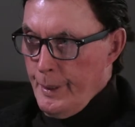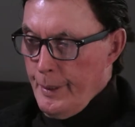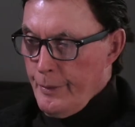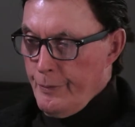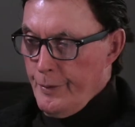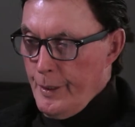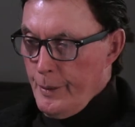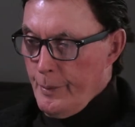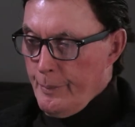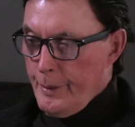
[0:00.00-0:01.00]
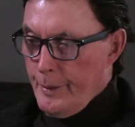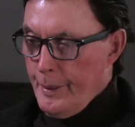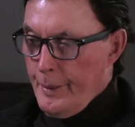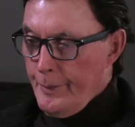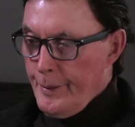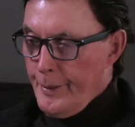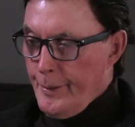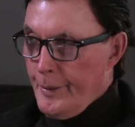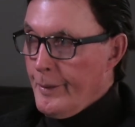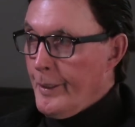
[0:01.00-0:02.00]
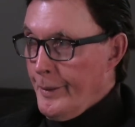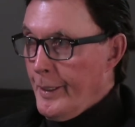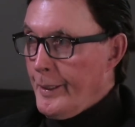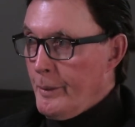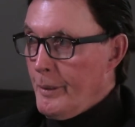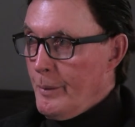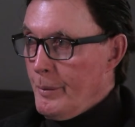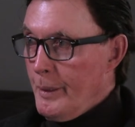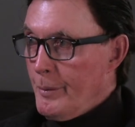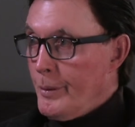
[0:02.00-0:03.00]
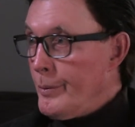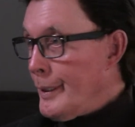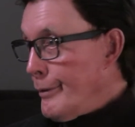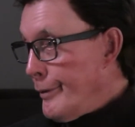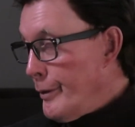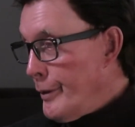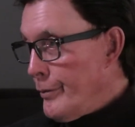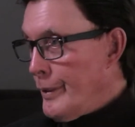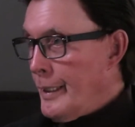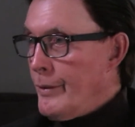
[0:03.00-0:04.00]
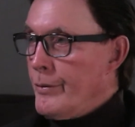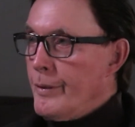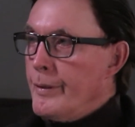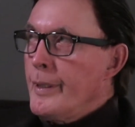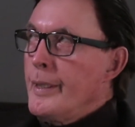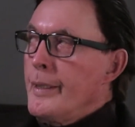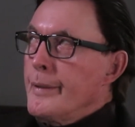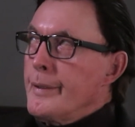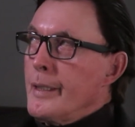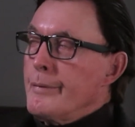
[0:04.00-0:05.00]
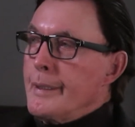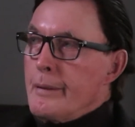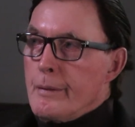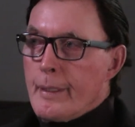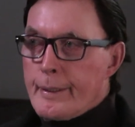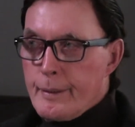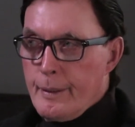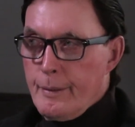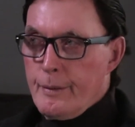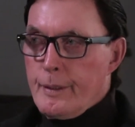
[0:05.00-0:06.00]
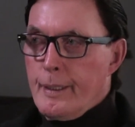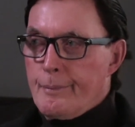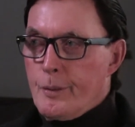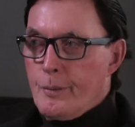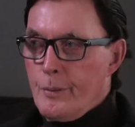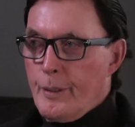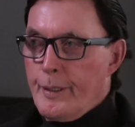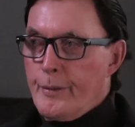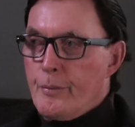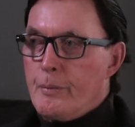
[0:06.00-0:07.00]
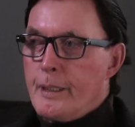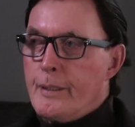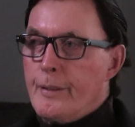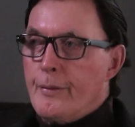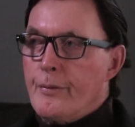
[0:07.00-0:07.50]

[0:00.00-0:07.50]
As a follow-up to that, there are undocumented people who get seriously injured that are reluctant to come to lawyers because